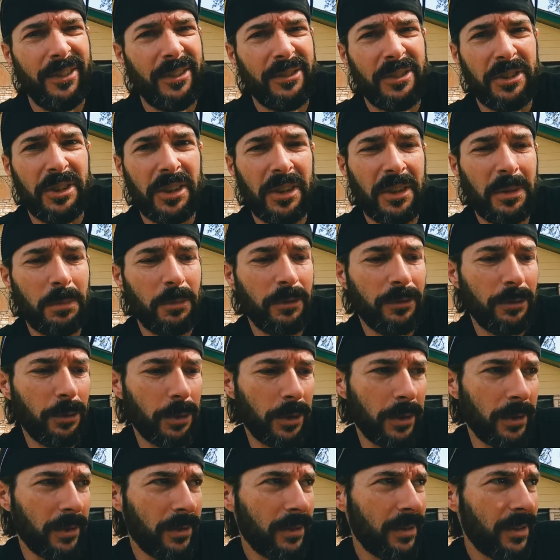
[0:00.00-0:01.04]
Never done it
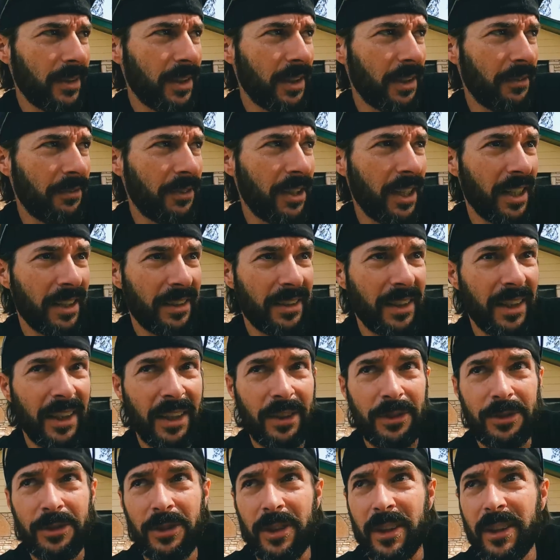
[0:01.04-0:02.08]
before. I've got the
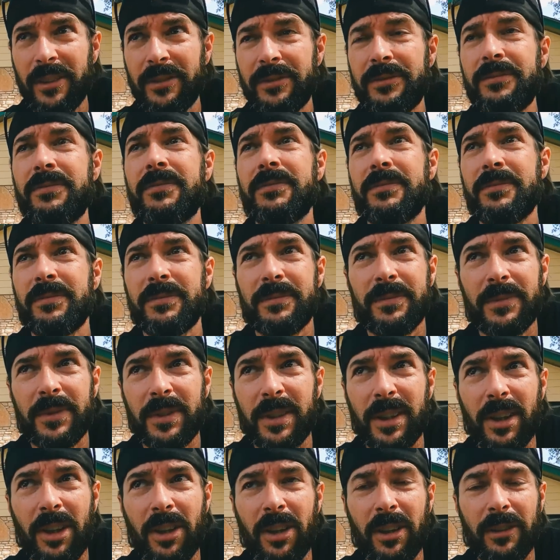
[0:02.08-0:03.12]
outdrive
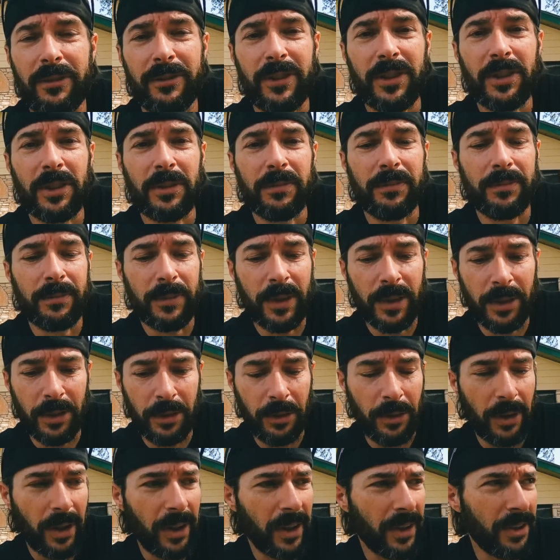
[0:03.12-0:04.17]
off in
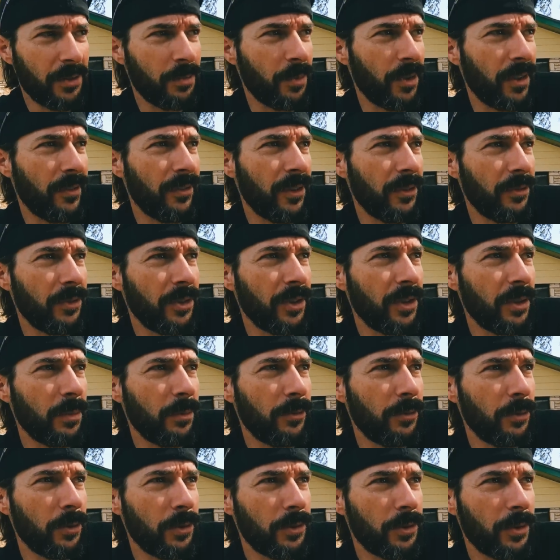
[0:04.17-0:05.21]
the garage, but I've never done
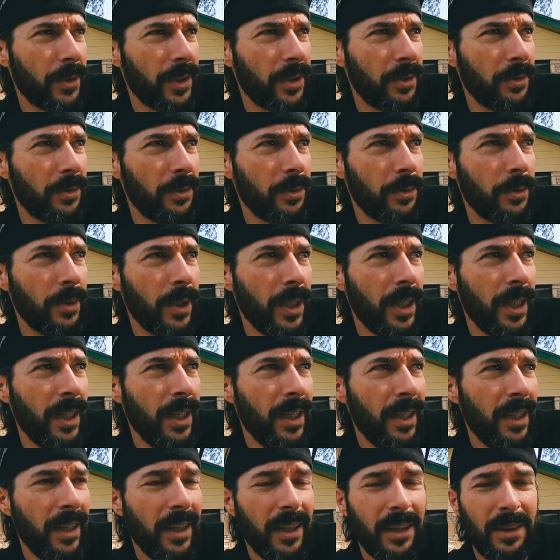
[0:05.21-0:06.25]
it before, so I don't know
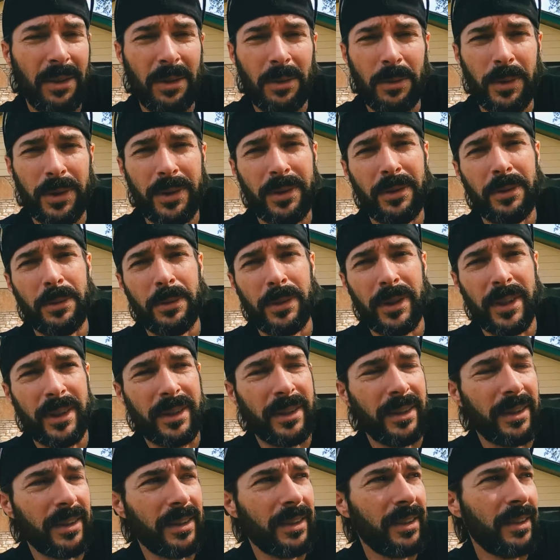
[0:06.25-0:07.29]
what to do with
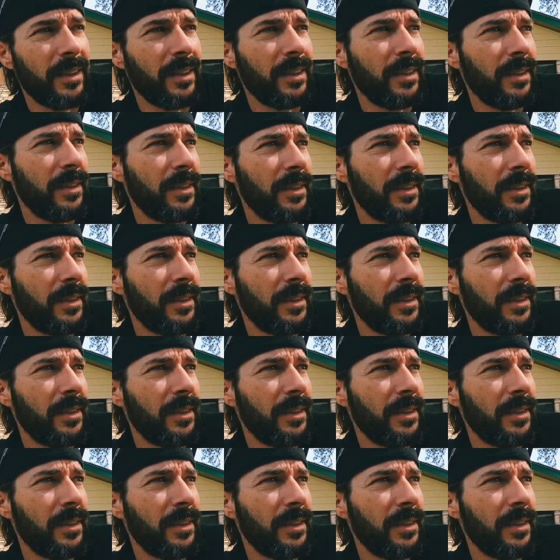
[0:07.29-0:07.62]
that thing.